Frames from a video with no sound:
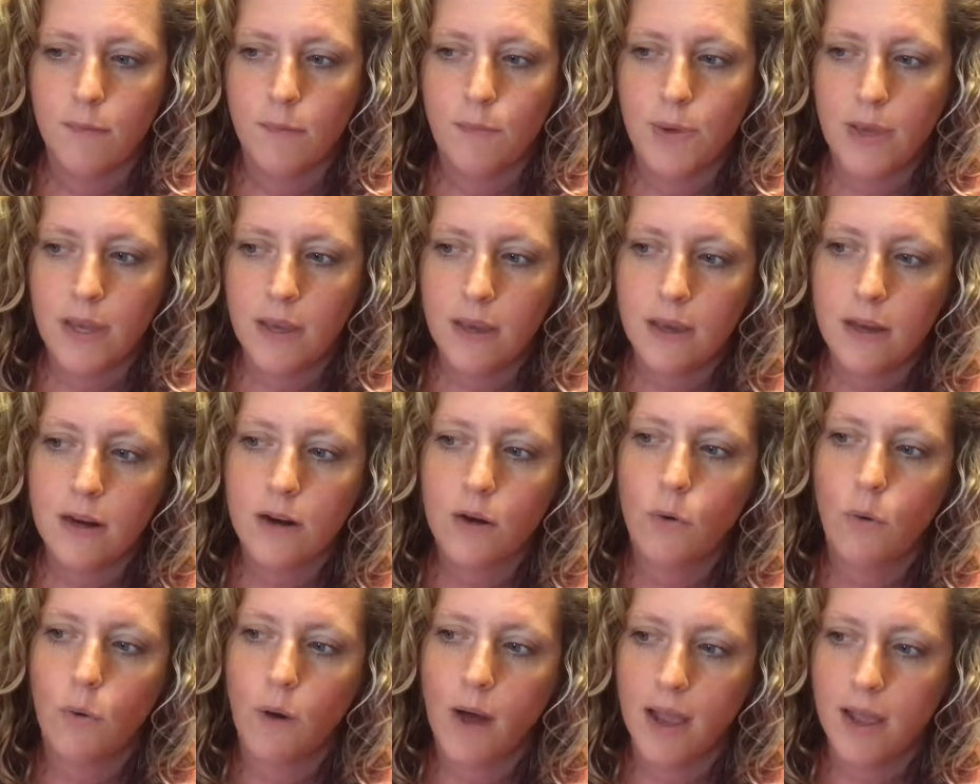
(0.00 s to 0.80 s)
being in a
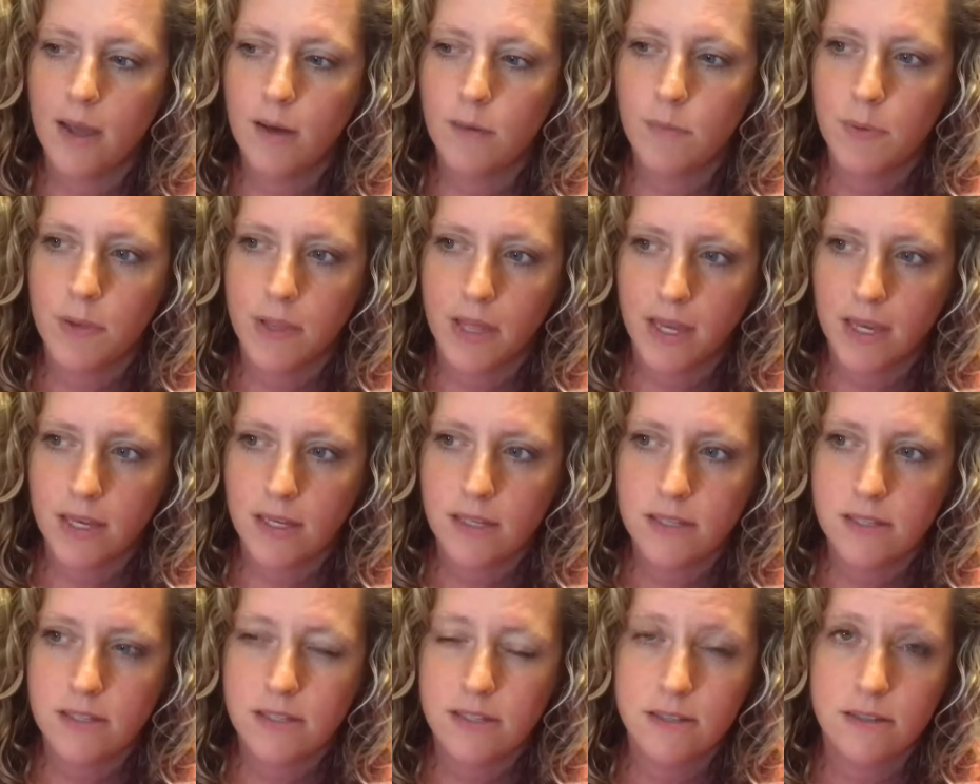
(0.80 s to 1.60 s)
quiet
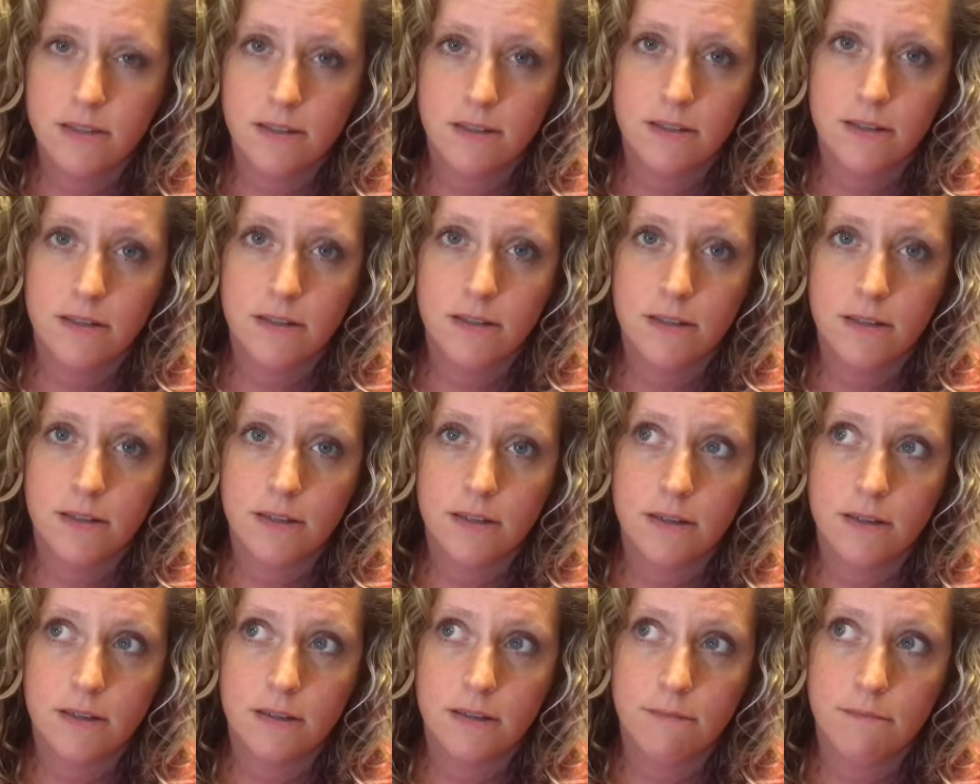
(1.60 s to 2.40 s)
place
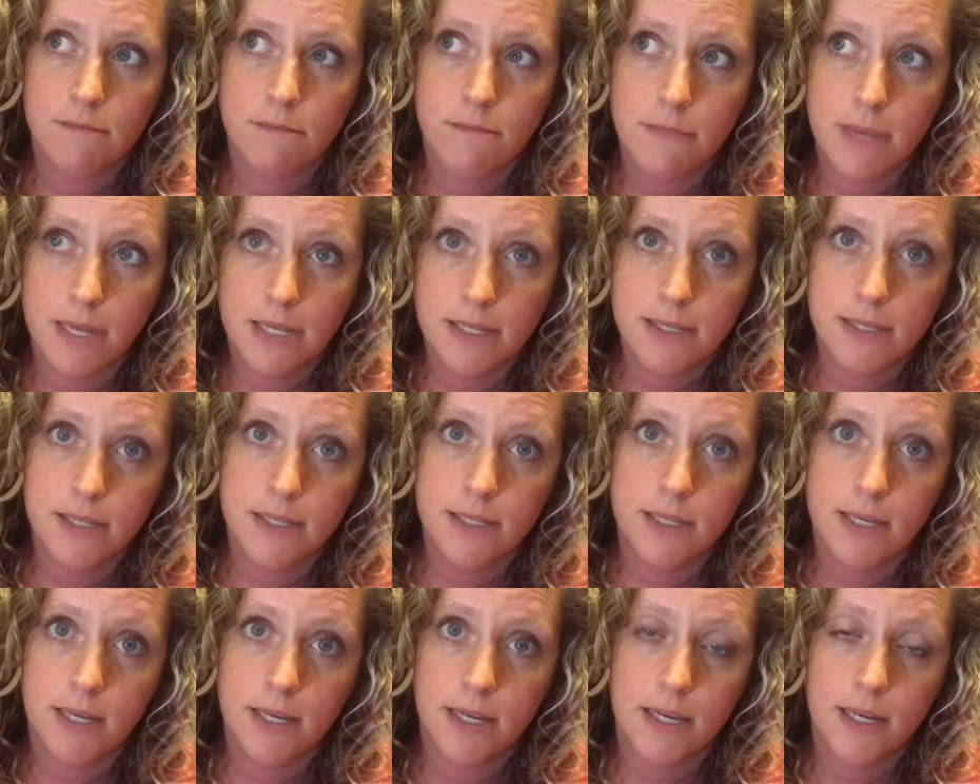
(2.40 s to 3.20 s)

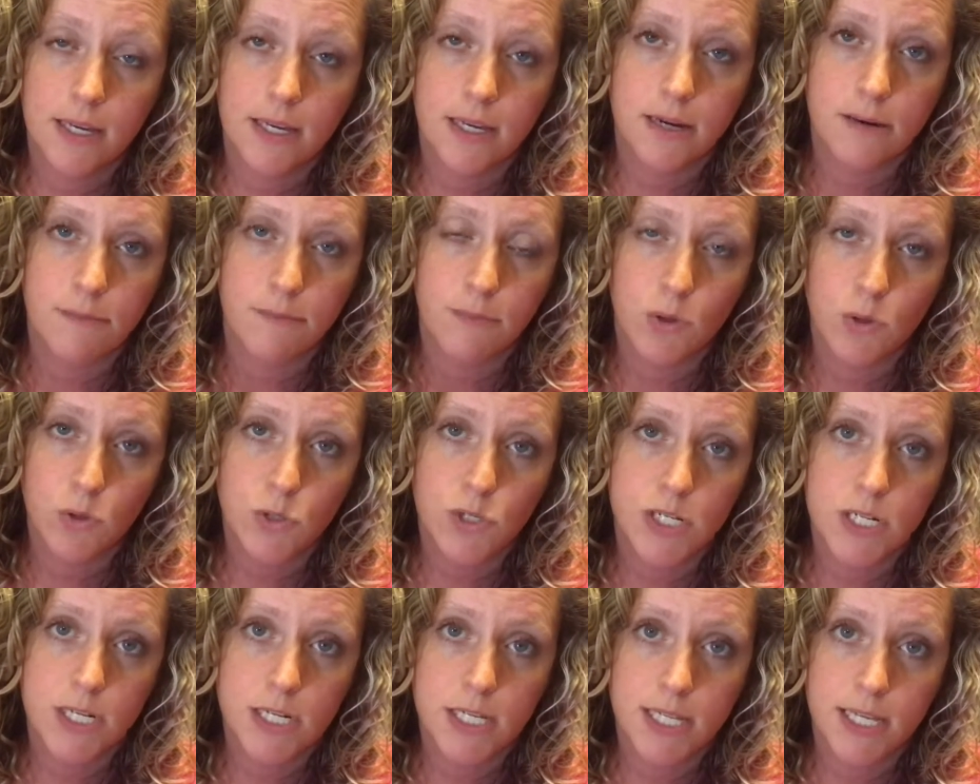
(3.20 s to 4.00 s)
mentally and
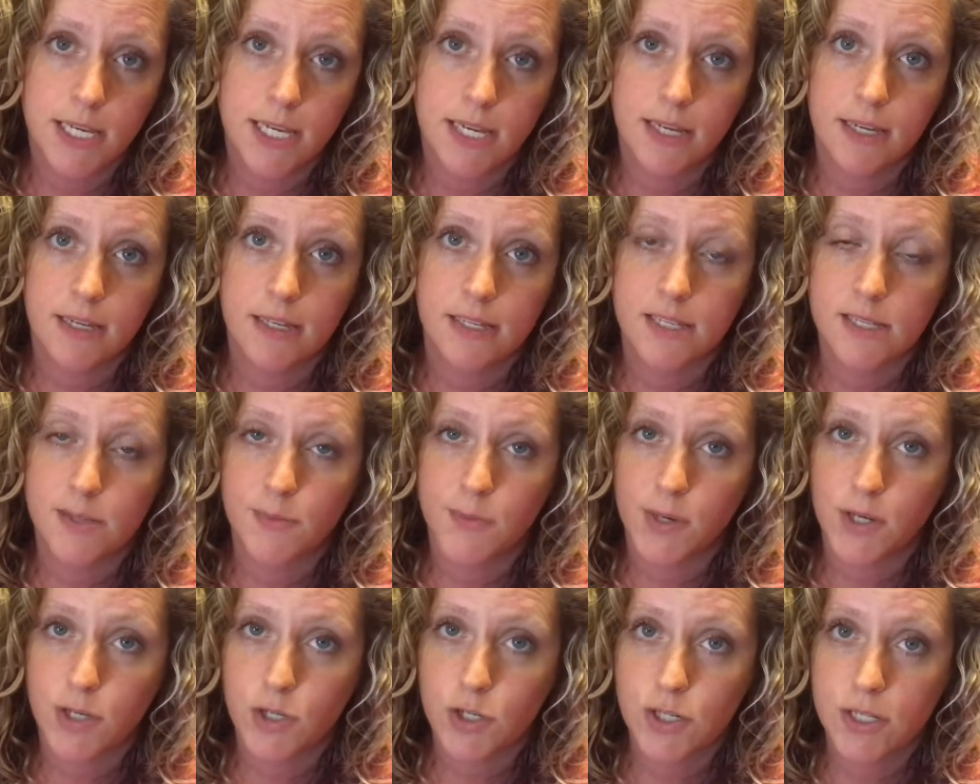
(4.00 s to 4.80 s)
emotionally and
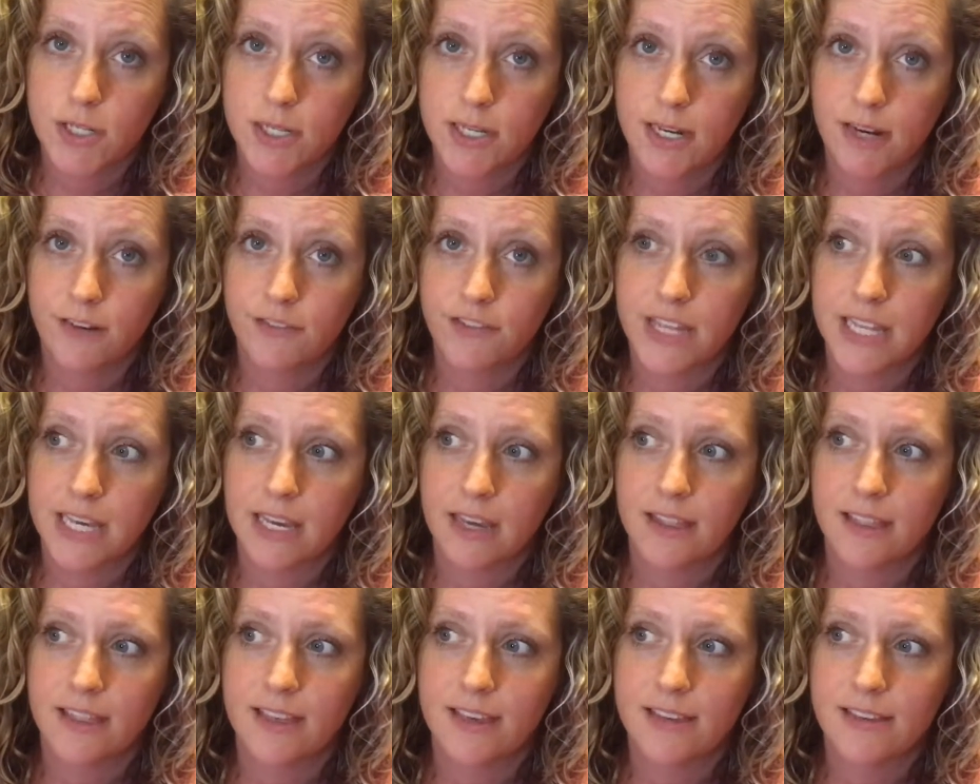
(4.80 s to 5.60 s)
spiritually and
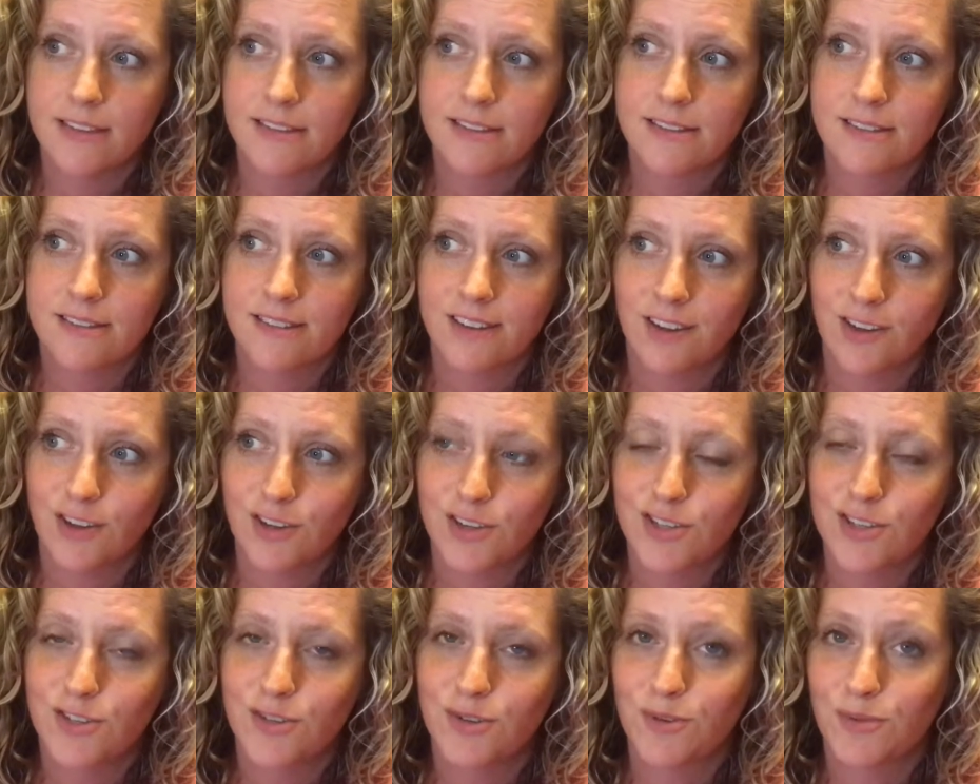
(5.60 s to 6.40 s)
everything, I think is
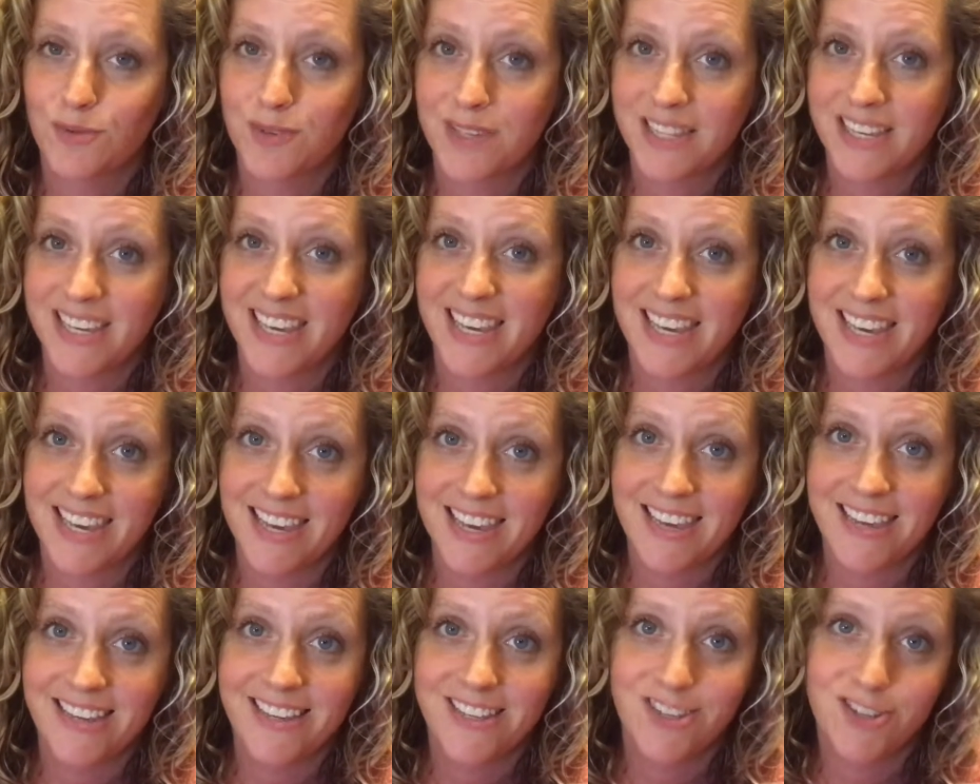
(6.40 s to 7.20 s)
also really
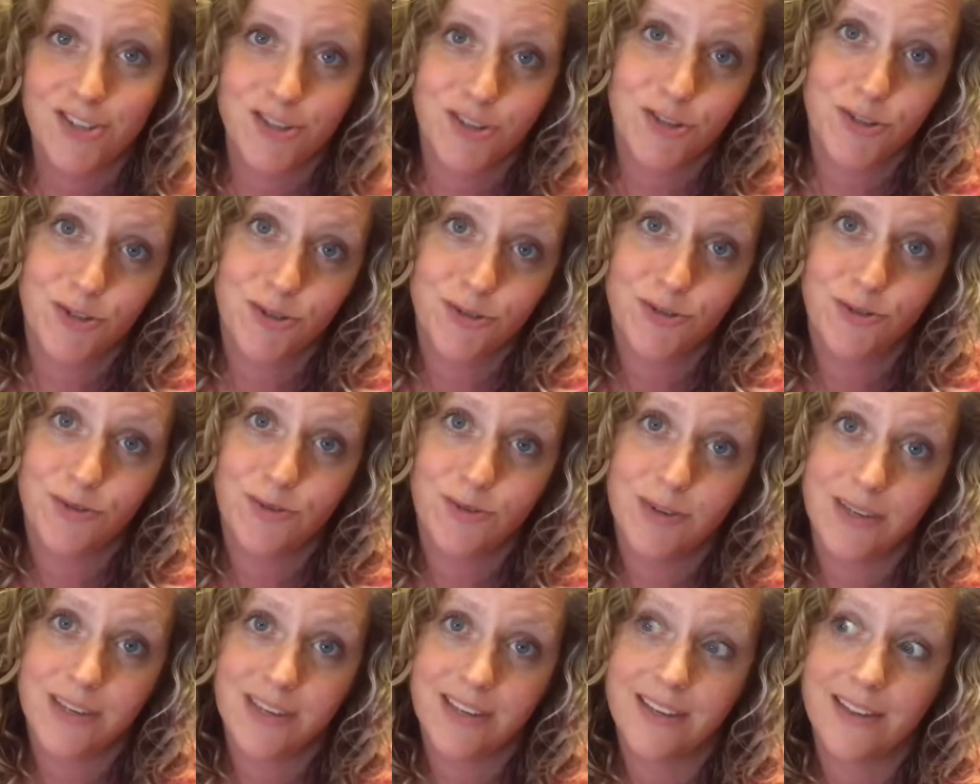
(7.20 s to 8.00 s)
key to
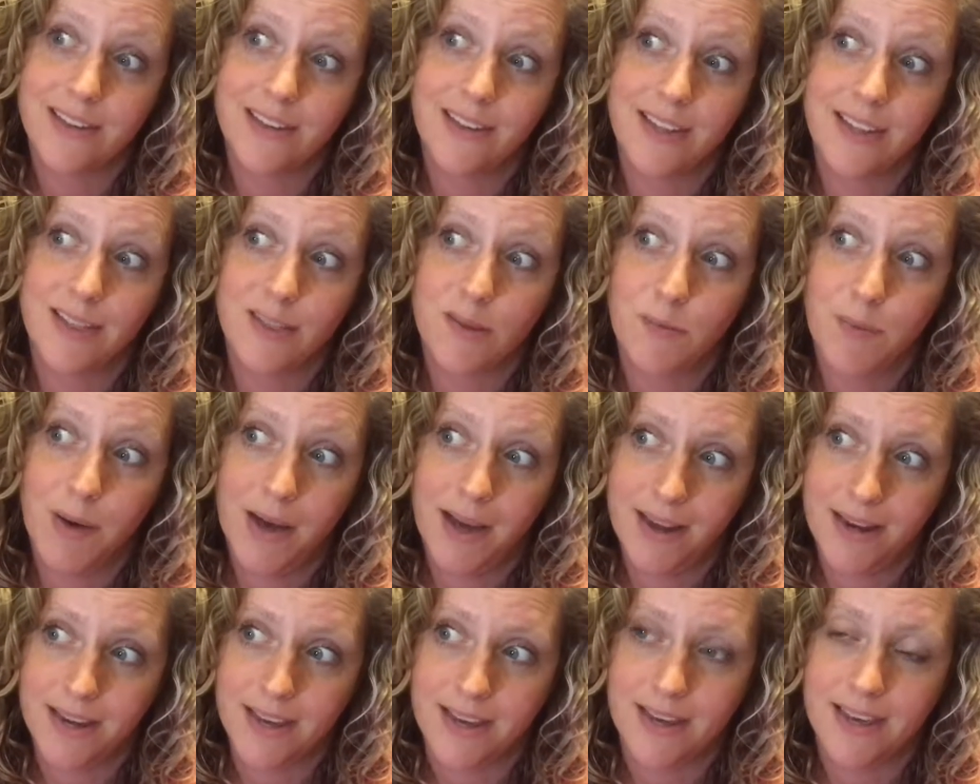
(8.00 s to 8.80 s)
healing the
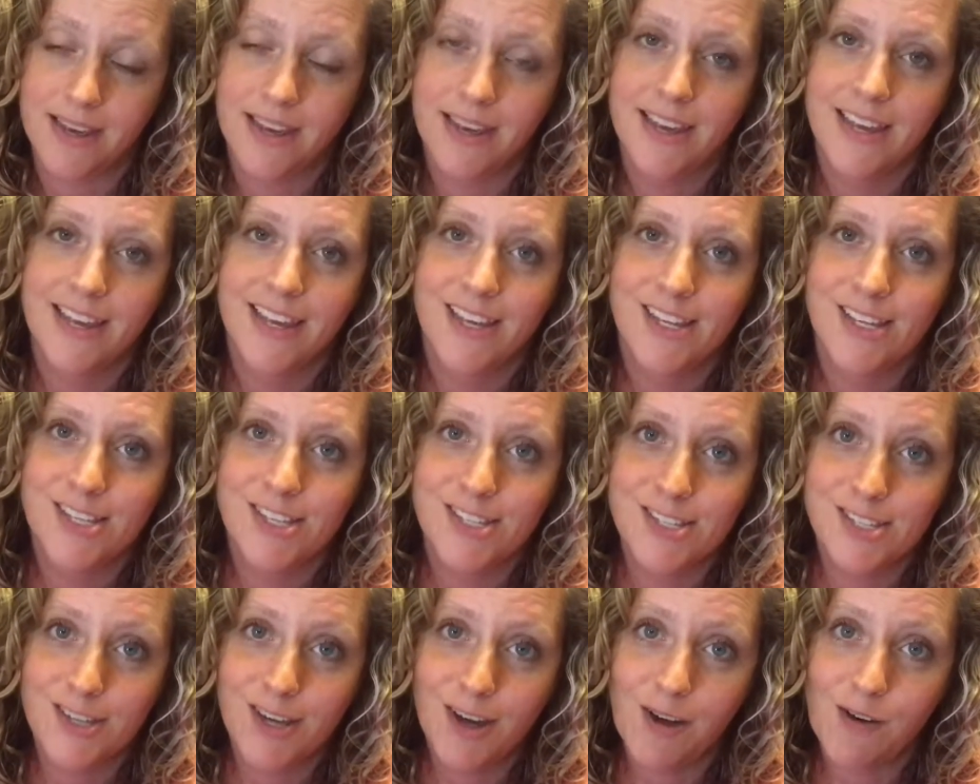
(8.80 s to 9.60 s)
body.
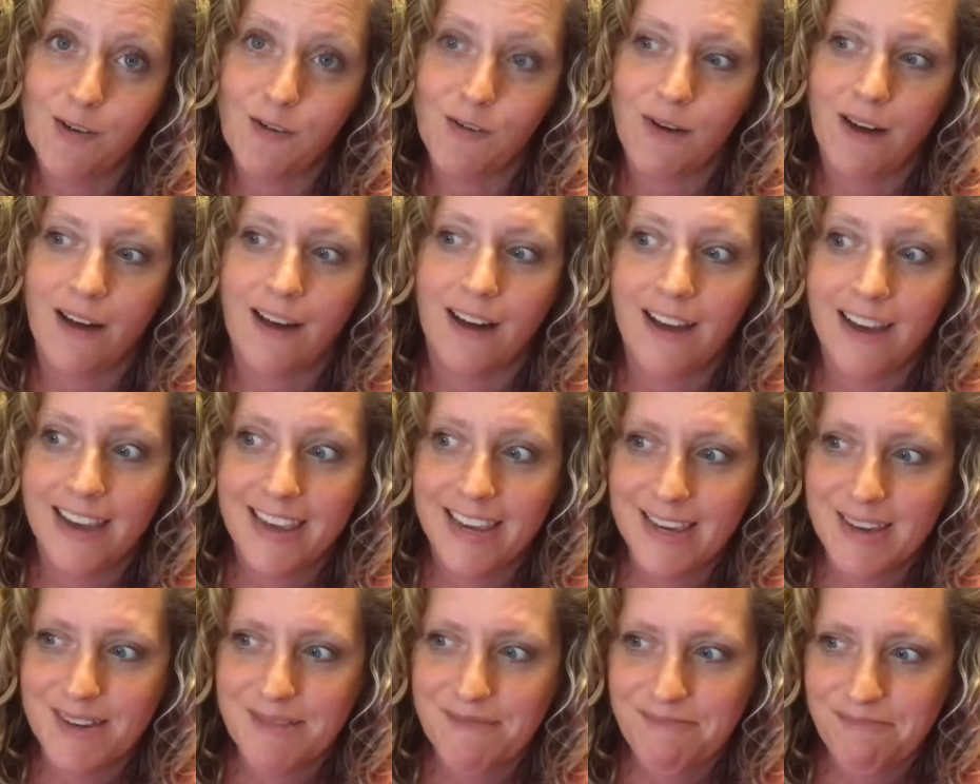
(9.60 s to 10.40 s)
So I
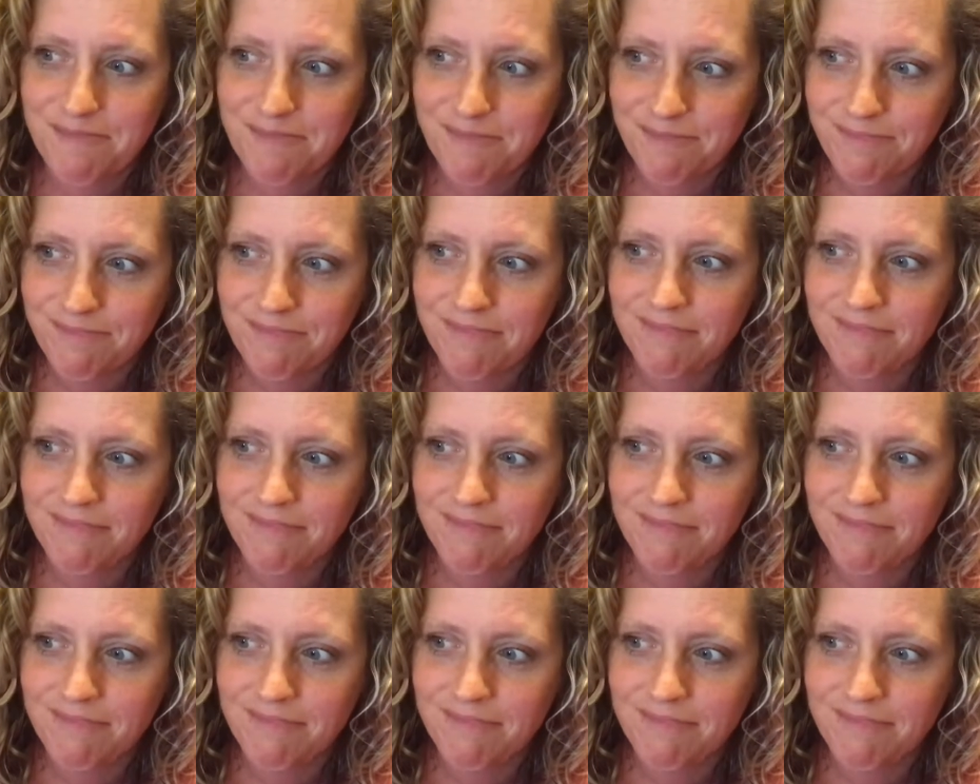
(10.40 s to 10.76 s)
am